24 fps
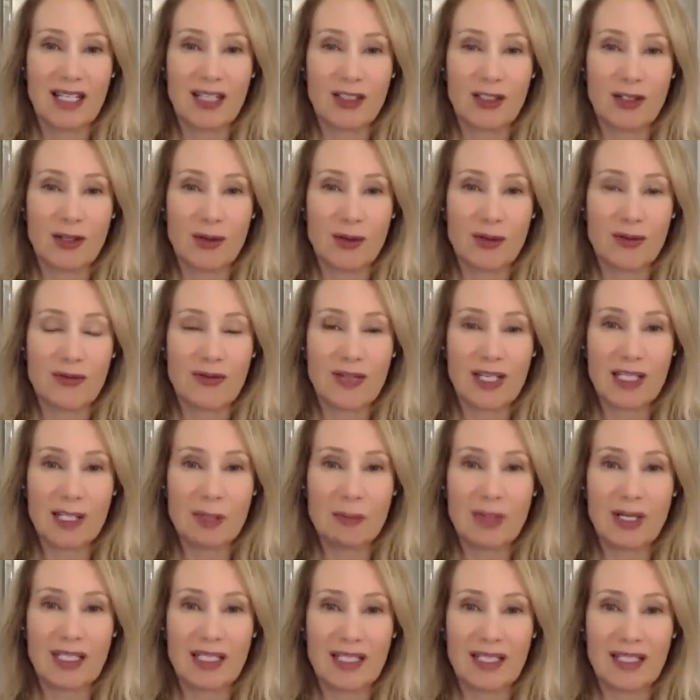you know, if
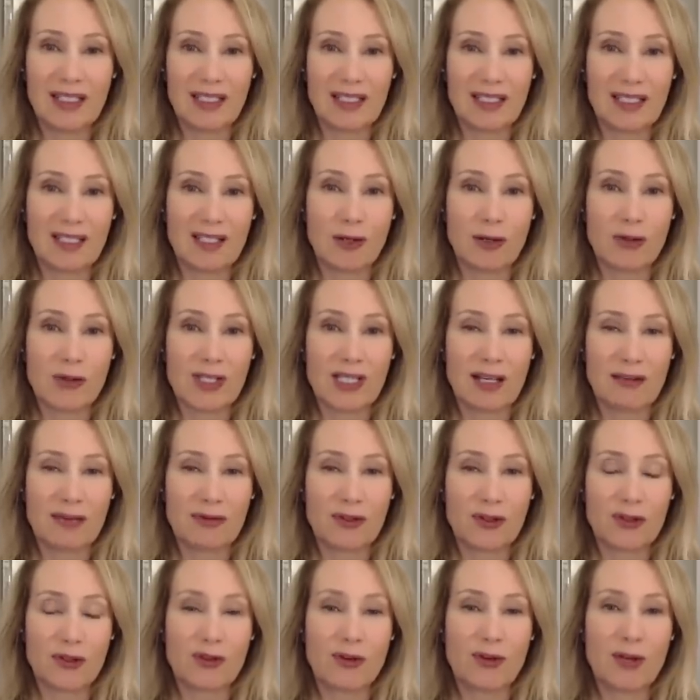anybody goes
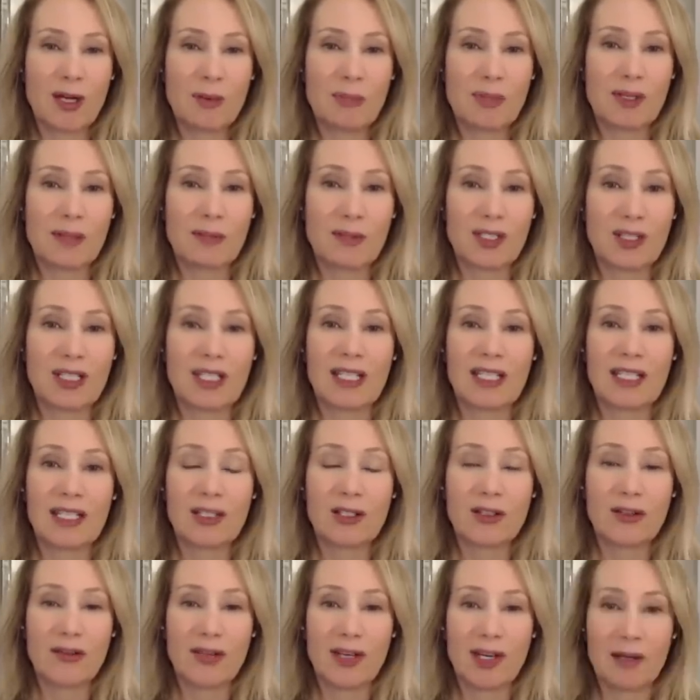after Trump, I'm going to
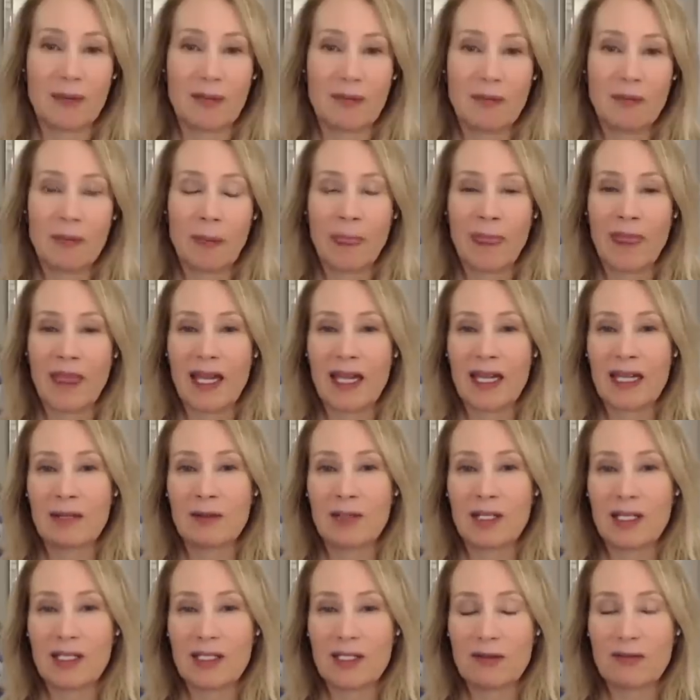kill them. And
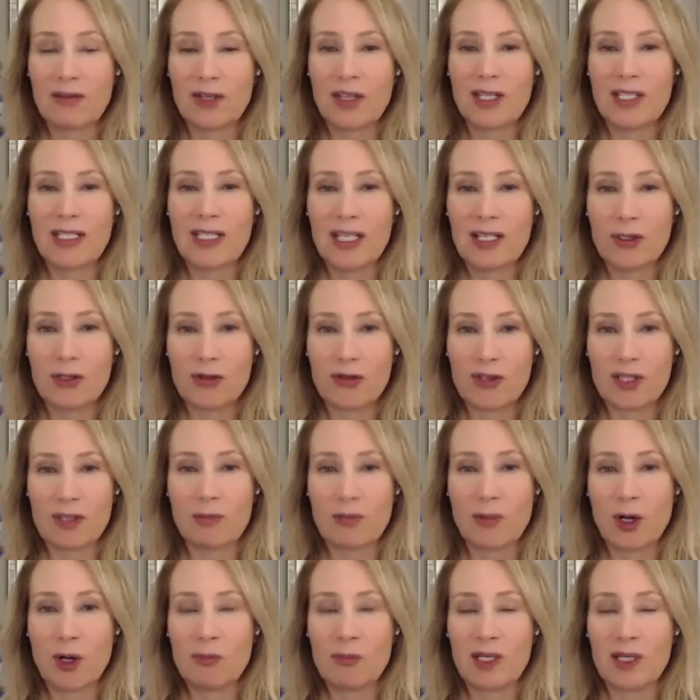it's a very dangerous
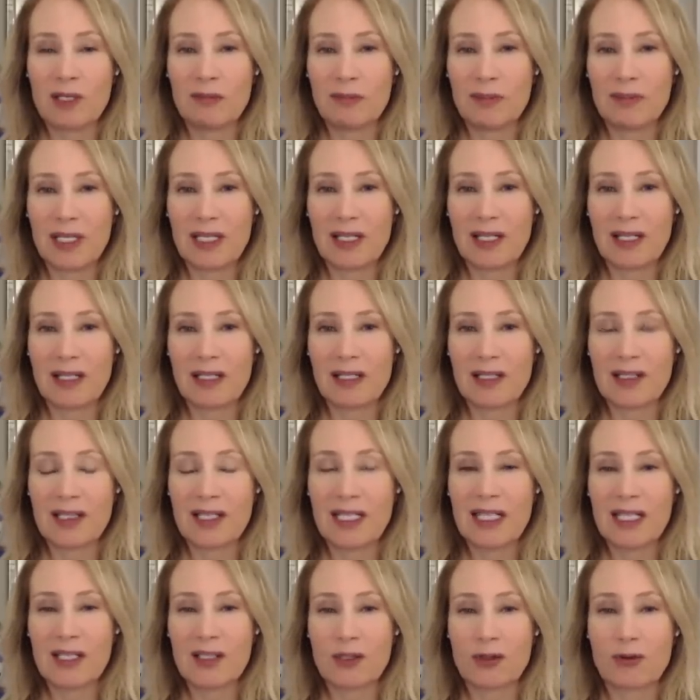moment because
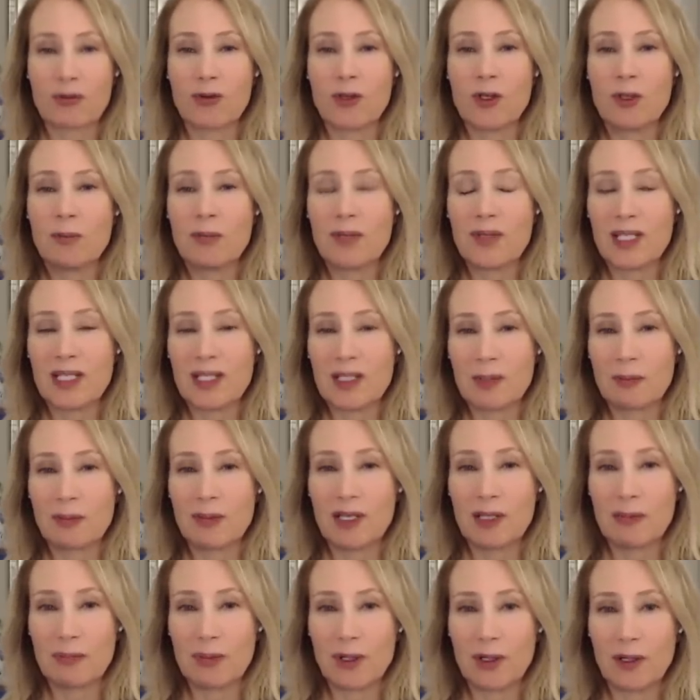he has groomed these
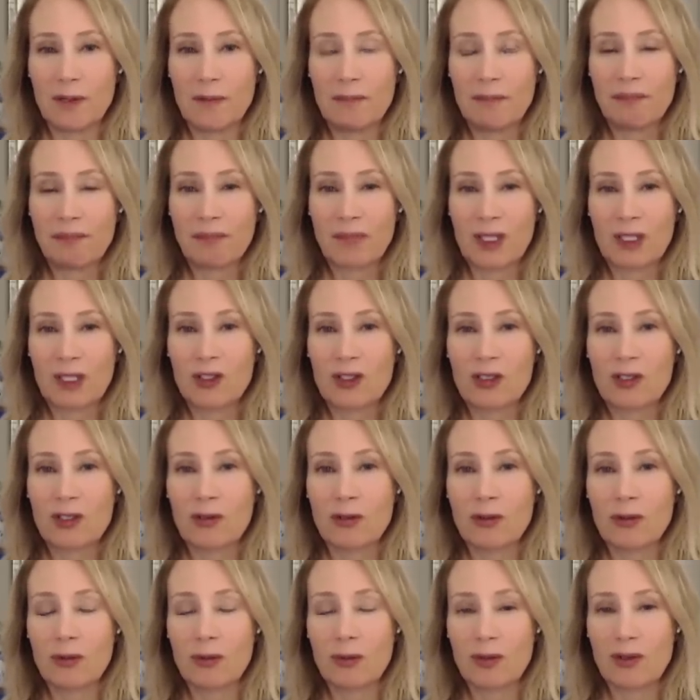people
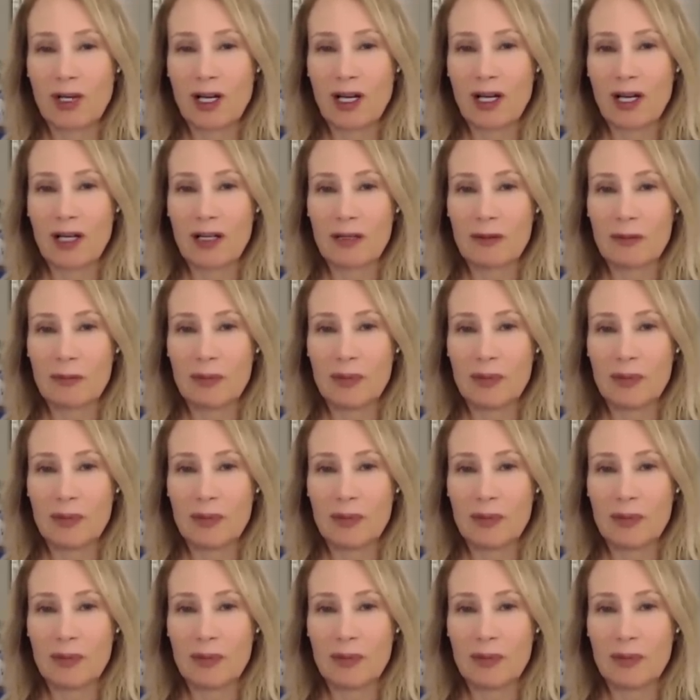to uh,